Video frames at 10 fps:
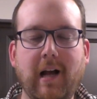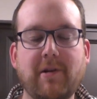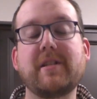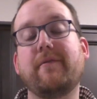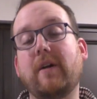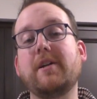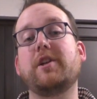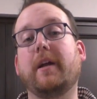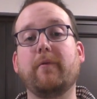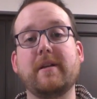I was going to say fried
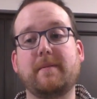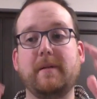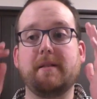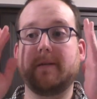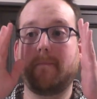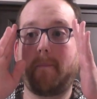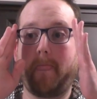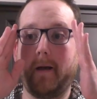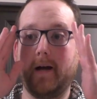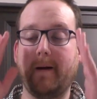chicken recipes.
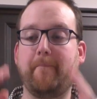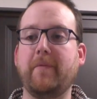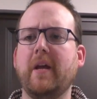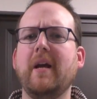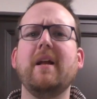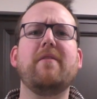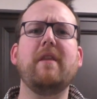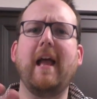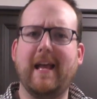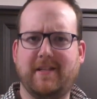
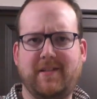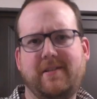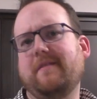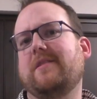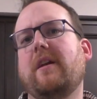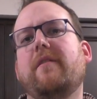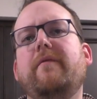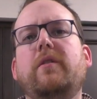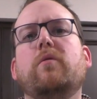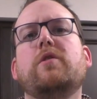As Southern
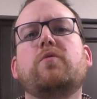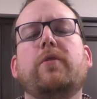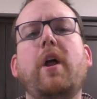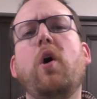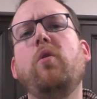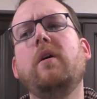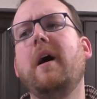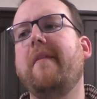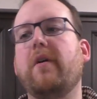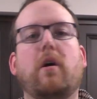viewers will know,
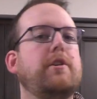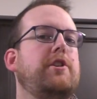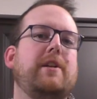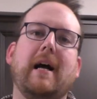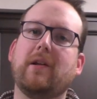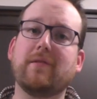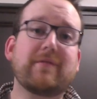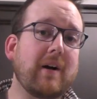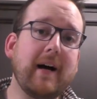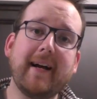there are shallow
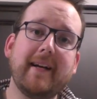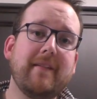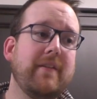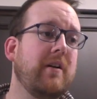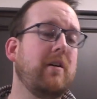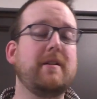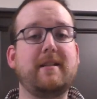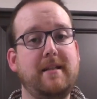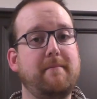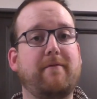fry, there are
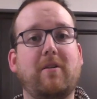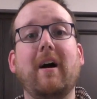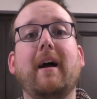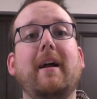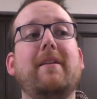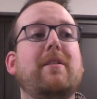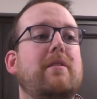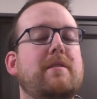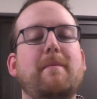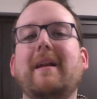deep fry, there are
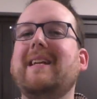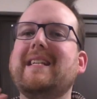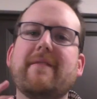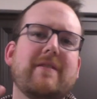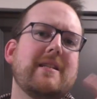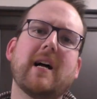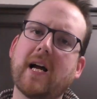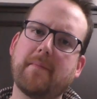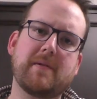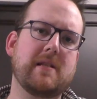as many different
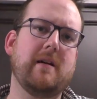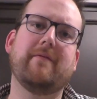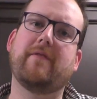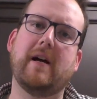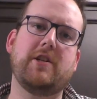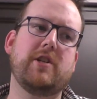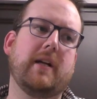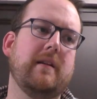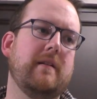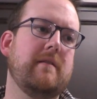types of fried
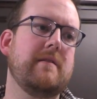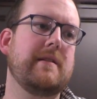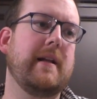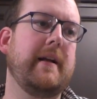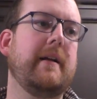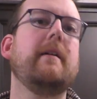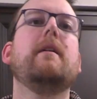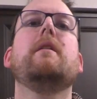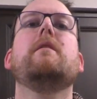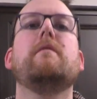chicken. There's like
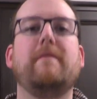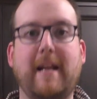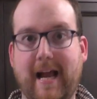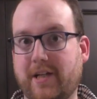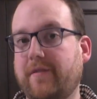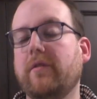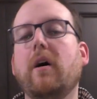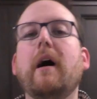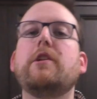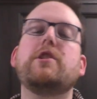Nashville
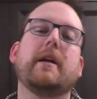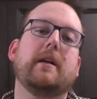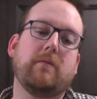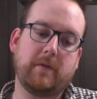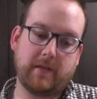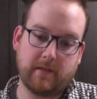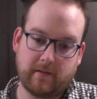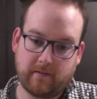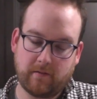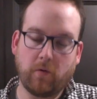hot chicken with
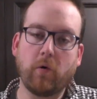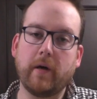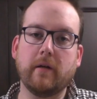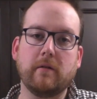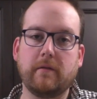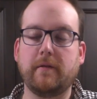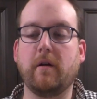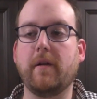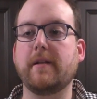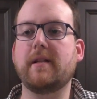the oil and
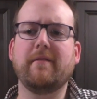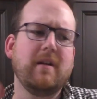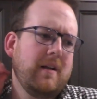all that stuff.